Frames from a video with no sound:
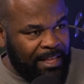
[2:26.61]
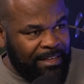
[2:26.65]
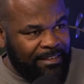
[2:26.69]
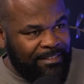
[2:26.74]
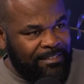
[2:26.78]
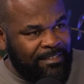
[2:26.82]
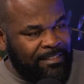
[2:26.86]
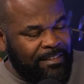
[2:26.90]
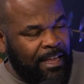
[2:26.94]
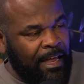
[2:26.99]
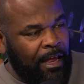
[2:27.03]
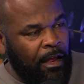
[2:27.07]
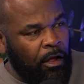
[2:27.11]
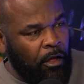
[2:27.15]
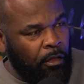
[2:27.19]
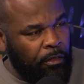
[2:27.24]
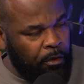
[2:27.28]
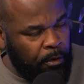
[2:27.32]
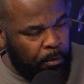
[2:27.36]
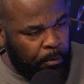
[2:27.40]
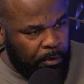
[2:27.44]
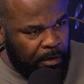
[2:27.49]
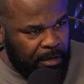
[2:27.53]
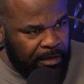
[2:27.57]
scale
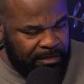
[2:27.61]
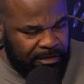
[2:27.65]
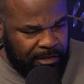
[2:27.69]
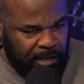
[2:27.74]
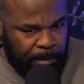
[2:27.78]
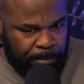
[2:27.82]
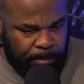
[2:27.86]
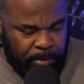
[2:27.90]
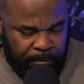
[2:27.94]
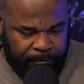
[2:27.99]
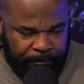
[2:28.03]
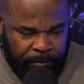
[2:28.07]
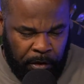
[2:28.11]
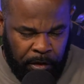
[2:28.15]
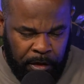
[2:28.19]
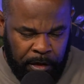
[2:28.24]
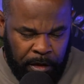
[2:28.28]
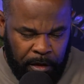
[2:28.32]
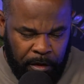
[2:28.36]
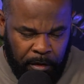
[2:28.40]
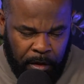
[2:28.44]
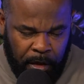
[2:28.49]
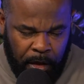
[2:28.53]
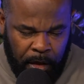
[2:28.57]
their real estate
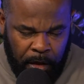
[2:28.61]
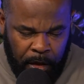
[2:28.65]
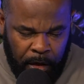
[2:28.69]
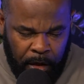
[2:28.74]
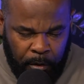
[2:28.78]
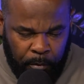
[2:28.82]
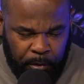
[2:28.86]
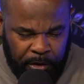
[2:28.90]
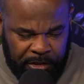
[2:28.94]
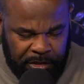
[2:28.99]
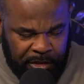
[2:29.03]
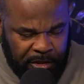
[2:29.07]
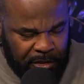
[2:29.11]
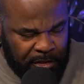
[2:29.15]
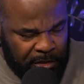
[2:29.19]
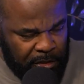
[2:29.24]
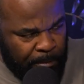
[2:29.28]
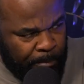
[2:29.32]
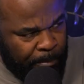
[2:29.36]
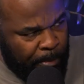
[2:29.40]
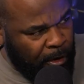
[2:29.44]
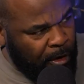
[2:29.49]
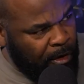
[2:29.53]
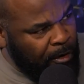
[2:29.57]
portfolio, which is
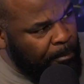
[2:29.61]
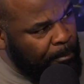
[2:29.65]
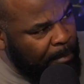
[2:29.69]
the BRRRR